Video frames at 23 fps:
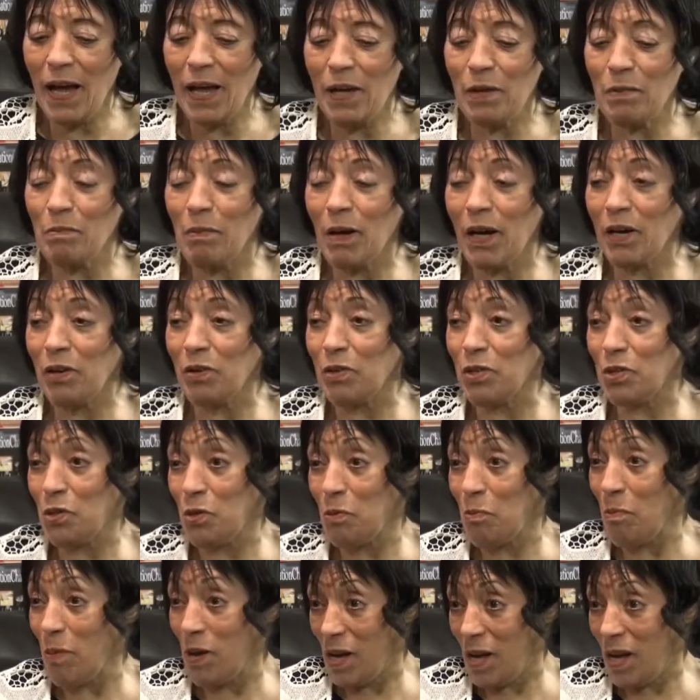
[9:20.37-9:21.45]
admire your
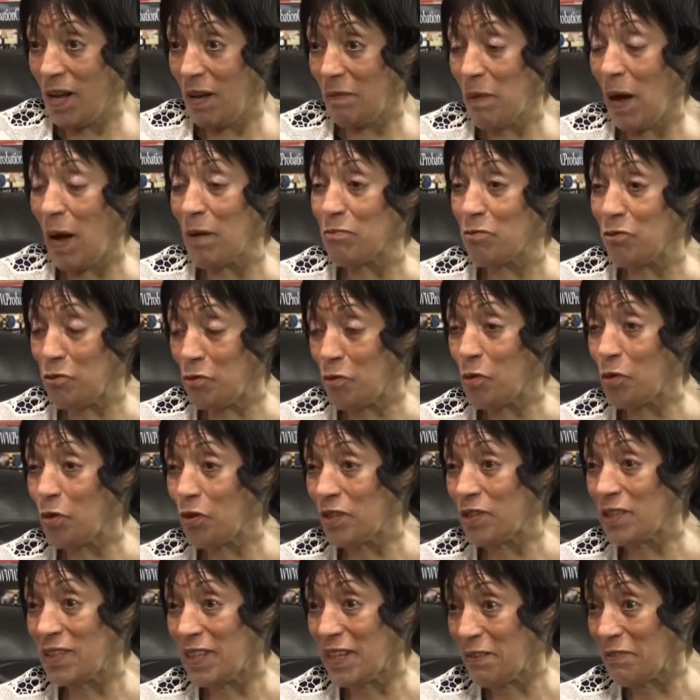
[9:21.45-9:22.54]
mom. I'm
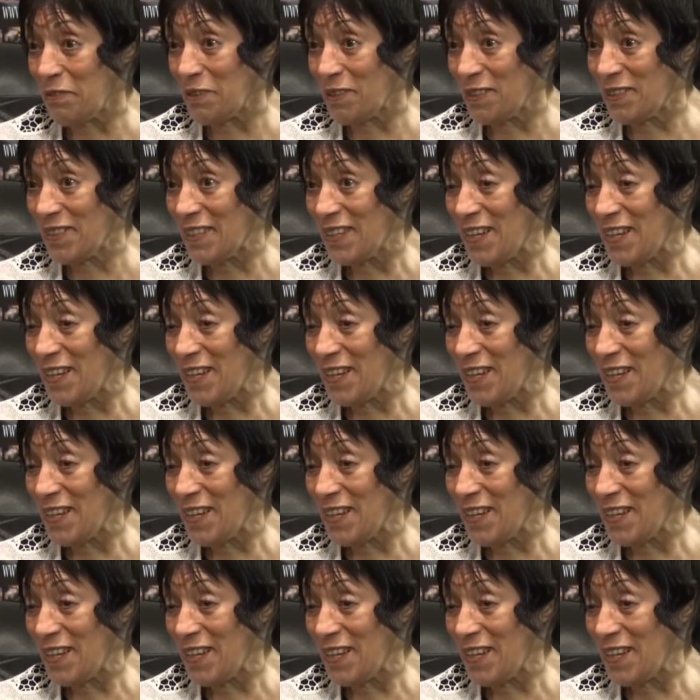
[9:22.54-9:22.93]
4'11".